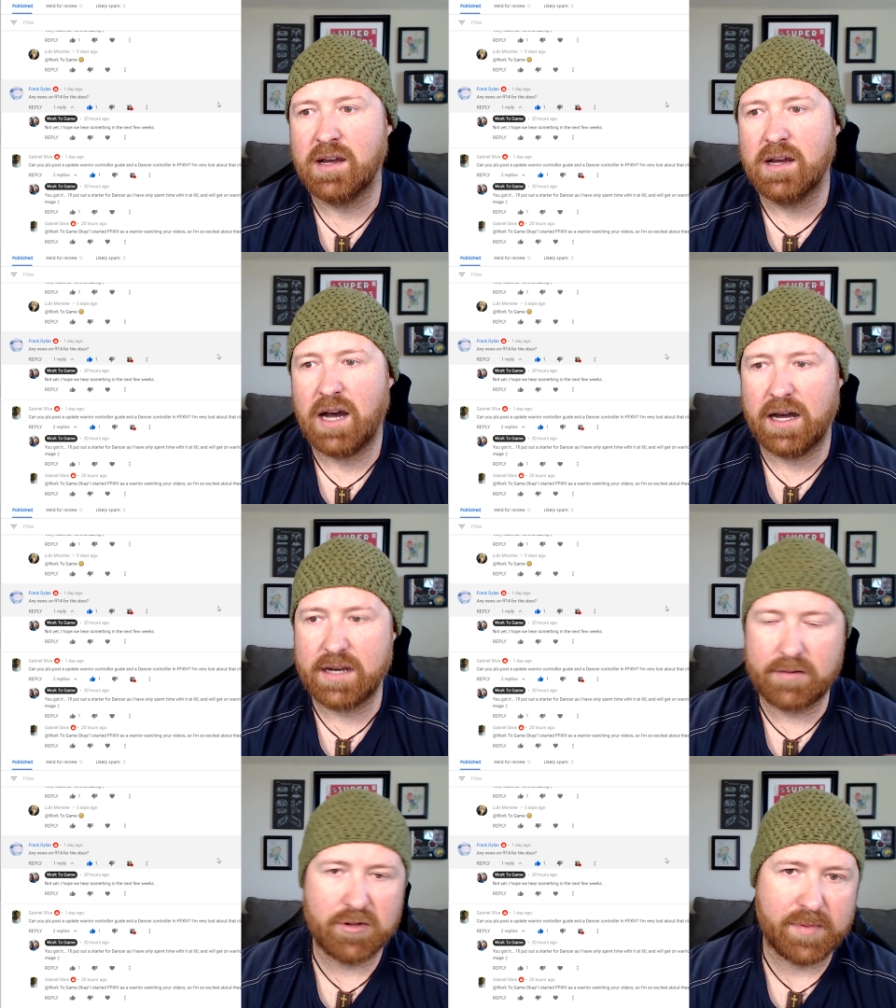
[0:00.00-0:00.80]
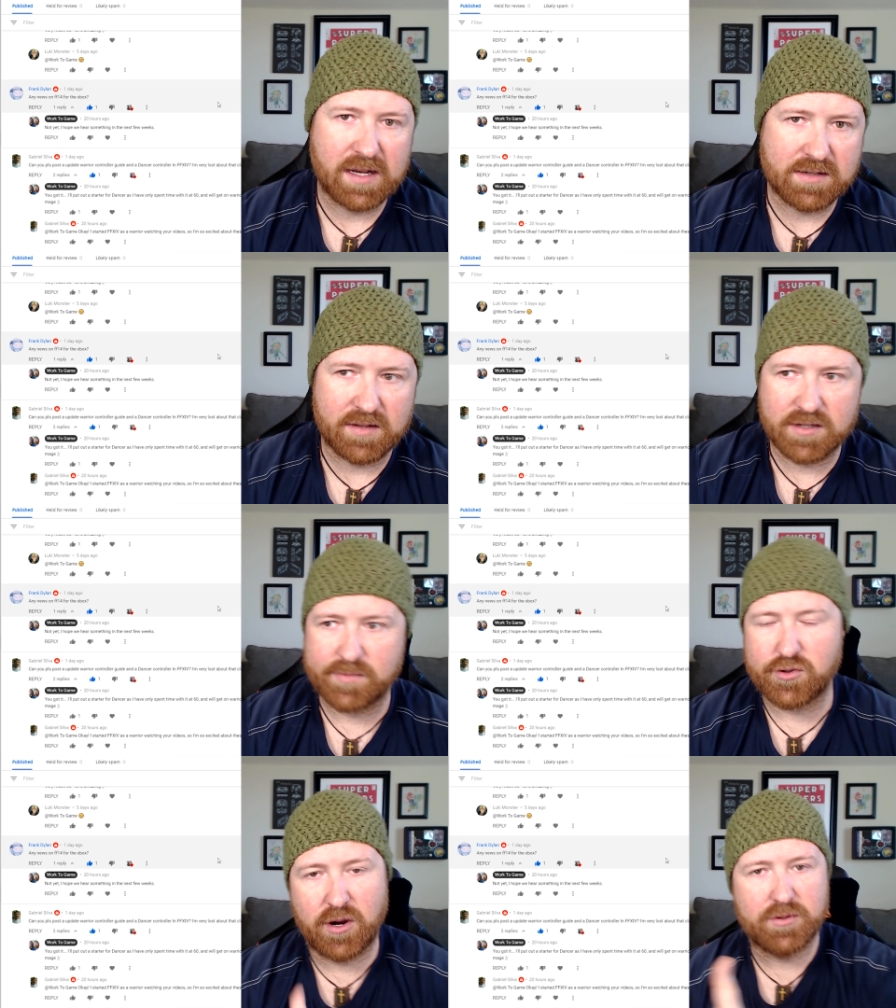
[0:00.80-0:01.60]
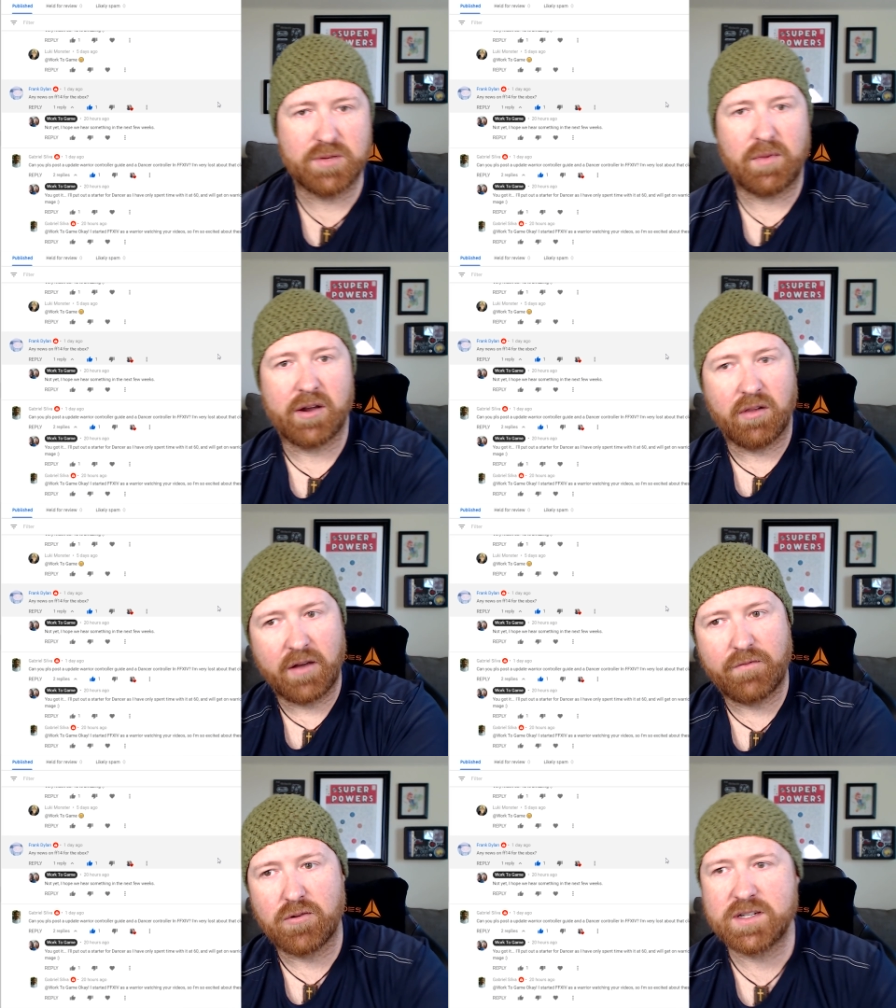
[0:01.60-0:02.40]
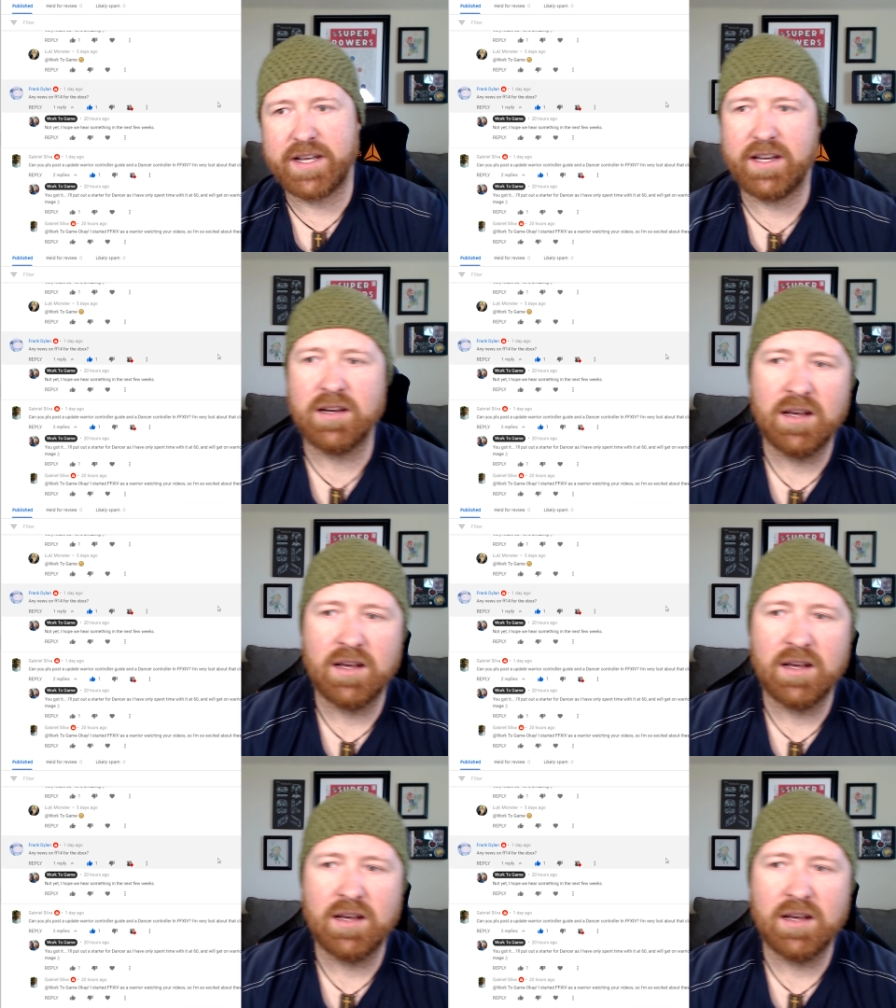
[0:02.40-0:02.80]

uh, namely because of the subscription model of 14.